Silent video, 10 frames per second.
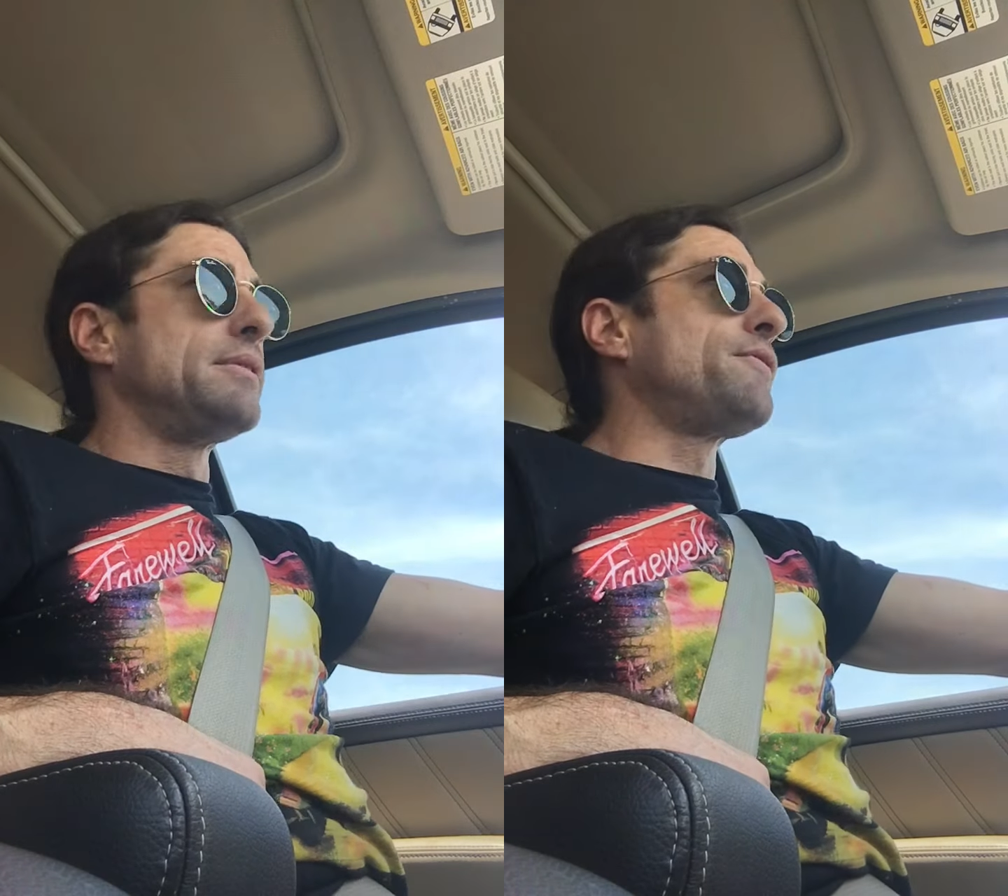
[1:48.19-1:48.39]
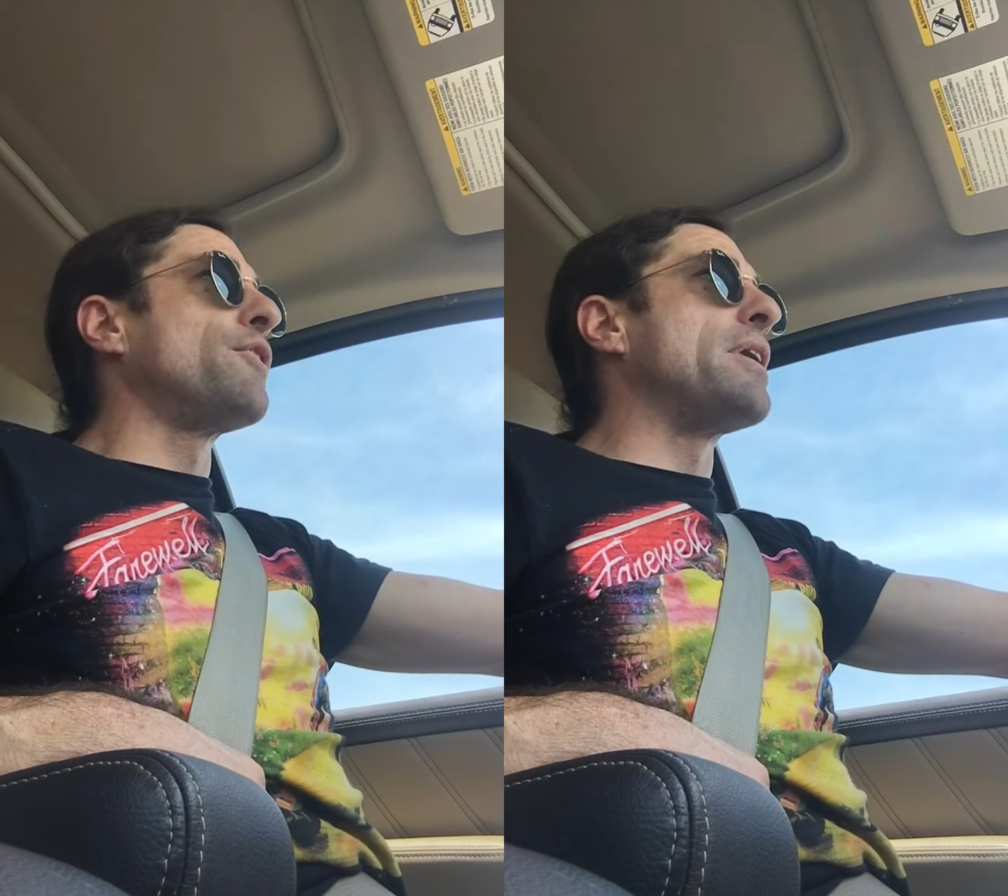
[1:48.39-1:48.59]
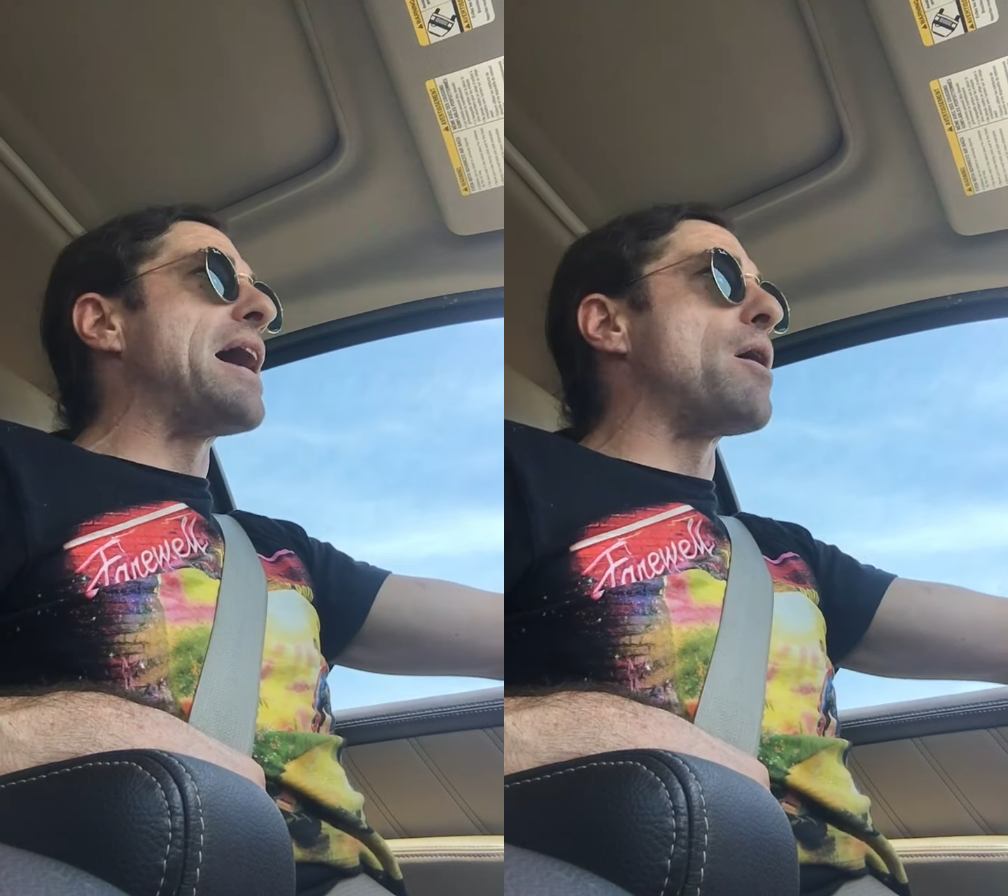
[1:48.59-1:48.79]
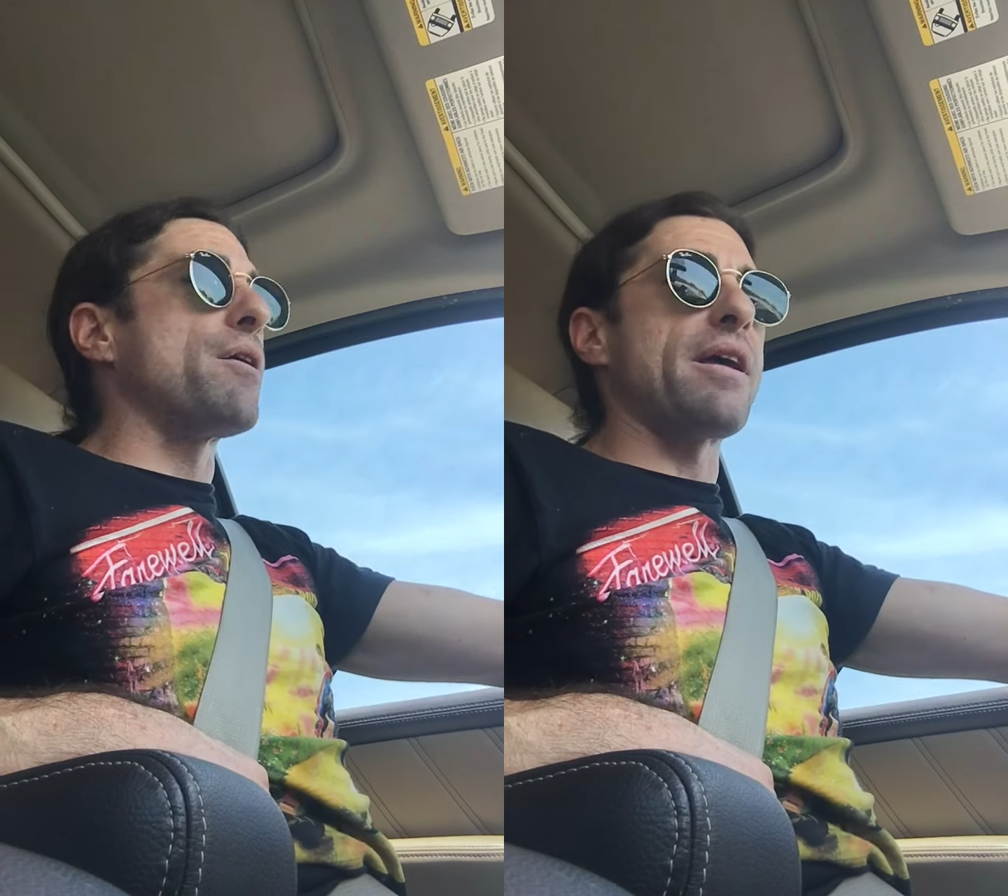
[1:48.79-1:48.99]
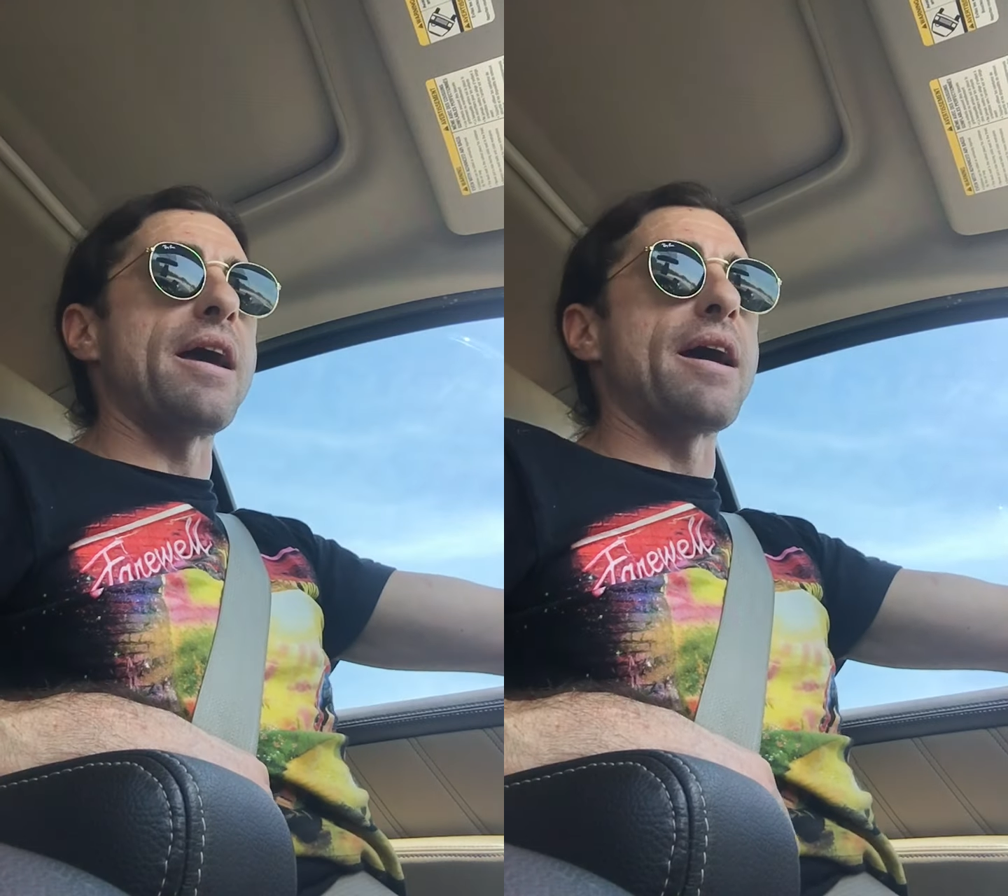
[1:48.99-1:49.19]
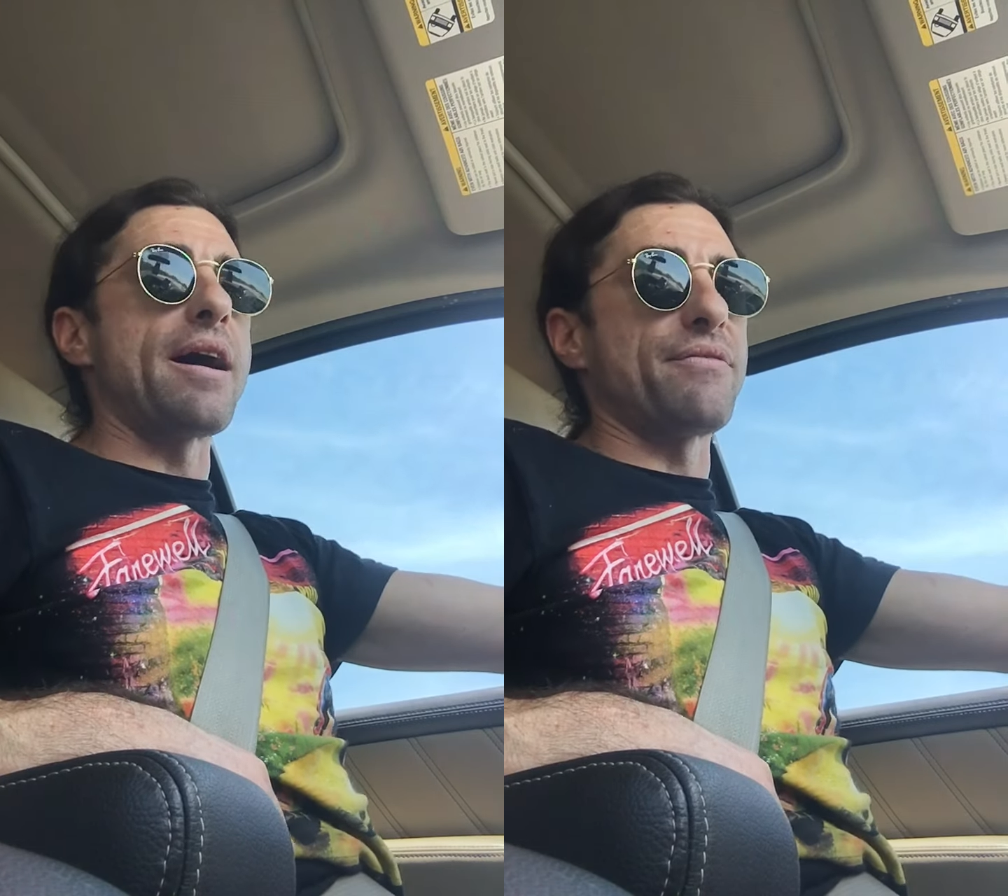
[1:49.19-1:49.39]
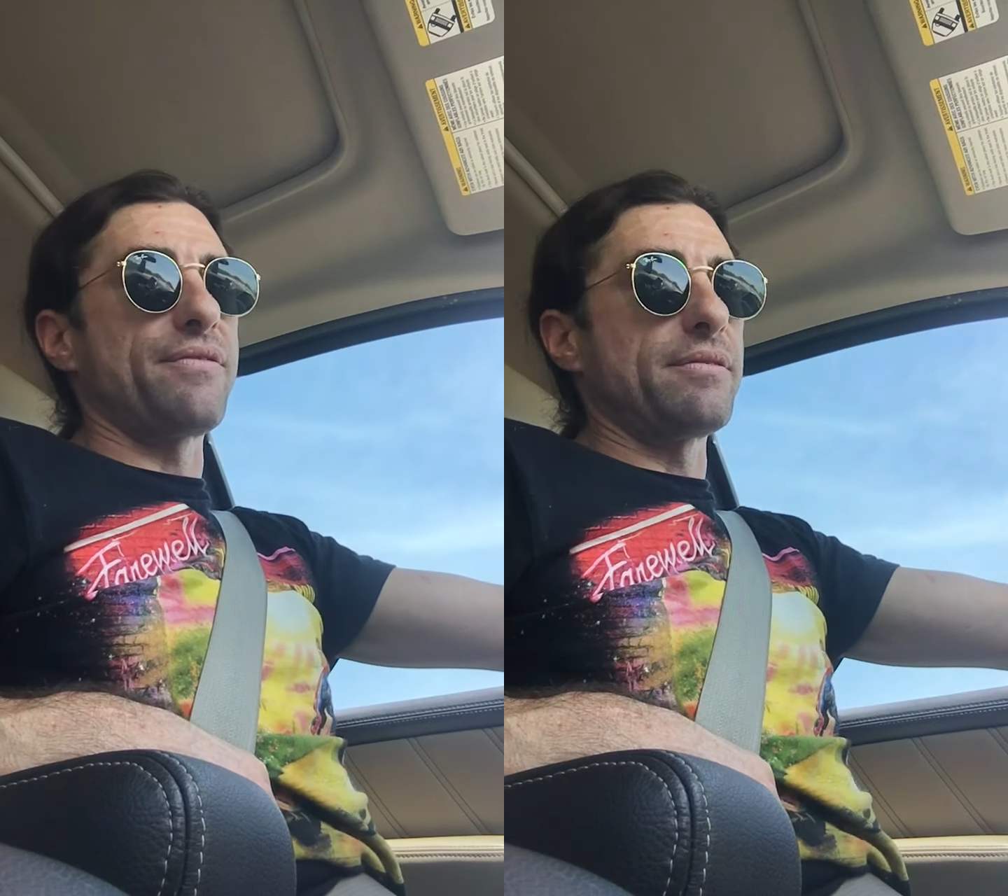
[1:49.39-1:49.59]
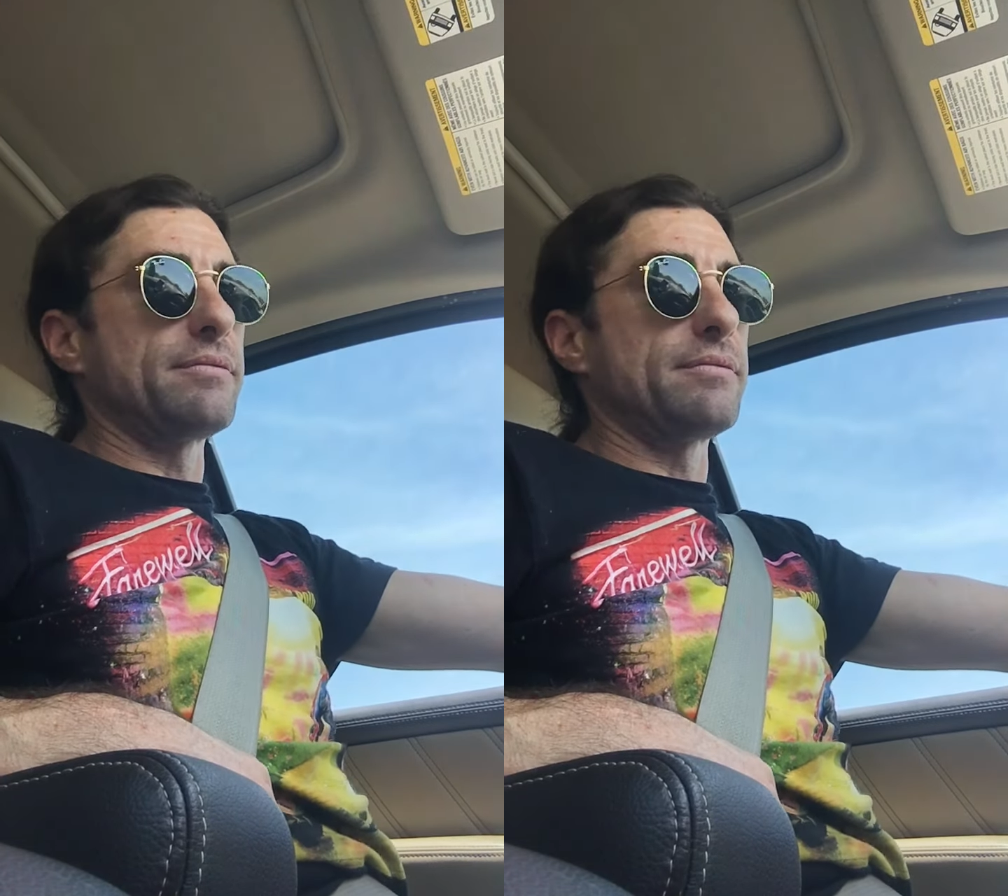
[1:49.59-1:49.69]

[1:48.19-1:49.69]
for an hour and a half.